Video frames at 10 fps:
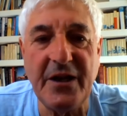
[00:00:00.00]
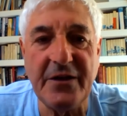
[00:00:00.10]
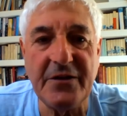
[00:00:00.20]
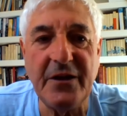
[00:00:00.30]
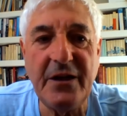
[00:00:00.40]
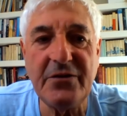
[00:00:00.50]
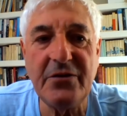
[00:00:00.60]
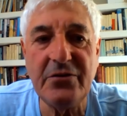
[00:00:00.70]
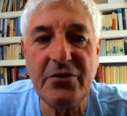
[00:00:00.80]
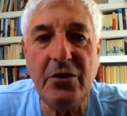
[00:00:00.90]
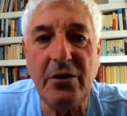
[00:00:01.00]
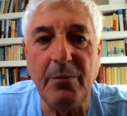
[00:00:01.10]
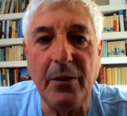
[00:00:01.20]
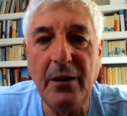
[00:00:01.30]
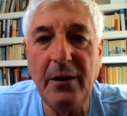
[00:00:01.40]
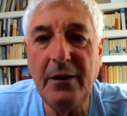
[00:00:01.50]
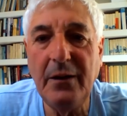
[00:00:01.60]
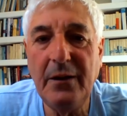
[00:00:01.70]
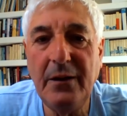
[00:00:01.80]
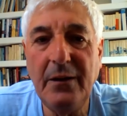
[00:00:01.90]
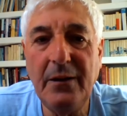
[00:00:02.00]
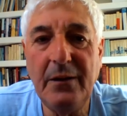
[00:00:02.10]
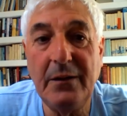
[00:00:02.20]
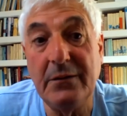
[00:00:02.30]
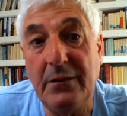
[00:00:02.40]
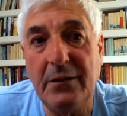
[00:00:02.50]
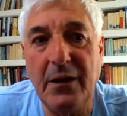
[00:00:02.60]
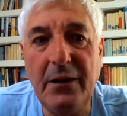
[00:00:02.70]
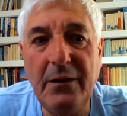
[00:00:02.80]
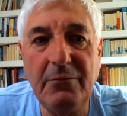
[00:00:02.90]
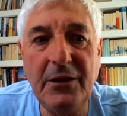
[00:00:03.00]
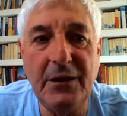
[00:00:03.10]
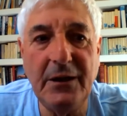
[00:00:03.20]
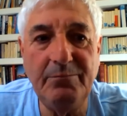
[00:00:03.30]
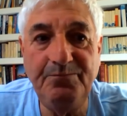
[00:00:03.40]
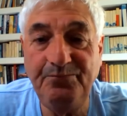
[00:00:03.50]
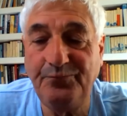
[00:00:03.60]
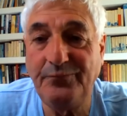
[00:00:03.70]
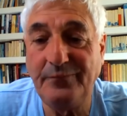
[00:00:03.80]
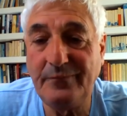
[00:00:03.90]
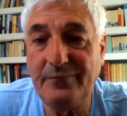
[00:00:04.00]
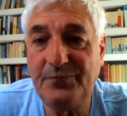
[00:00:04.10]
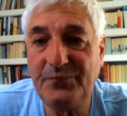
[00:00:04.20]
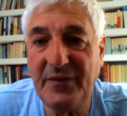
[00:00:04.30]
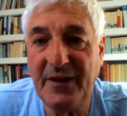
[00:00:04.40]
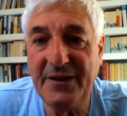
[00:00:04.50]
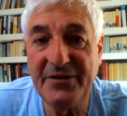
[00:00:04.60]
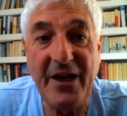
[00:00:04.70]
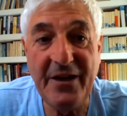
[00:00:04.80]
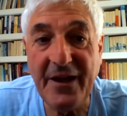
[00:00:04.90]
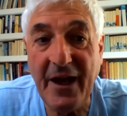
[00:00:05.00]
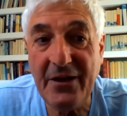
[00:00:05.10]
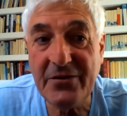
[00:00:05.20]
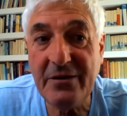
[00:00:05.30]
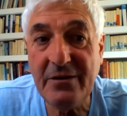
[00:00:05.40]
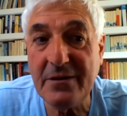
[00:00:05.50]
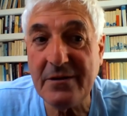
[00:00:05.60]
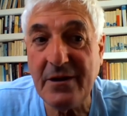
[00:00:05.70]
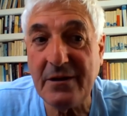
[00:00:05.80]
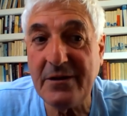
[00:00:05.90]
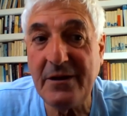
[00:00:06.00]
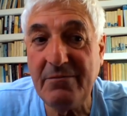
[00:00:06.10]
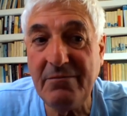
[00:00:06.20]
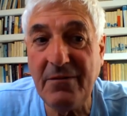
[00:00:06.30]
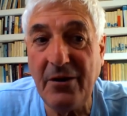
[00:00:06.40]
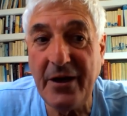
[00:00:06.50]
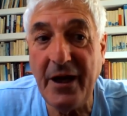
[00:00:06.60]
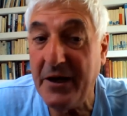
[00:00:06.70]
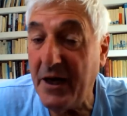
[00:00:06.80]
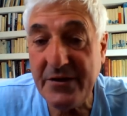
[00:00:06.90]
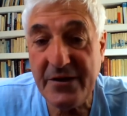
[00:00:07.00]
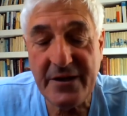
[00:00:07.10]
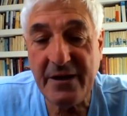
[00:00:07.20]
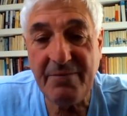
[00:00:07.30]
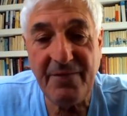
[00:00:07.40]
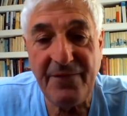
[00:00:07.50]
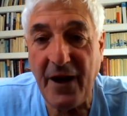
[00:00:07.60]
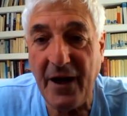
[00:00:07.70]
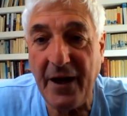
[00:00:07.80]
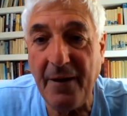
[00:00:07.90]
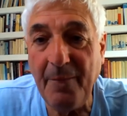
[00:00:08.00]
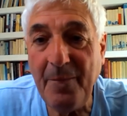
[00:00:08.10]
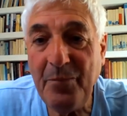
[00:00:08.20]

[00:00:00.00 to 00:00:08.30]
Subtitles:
editor? That's your job." "All right. Well, 10,000? Does that seem okay?" "Yes," he said. "Fine."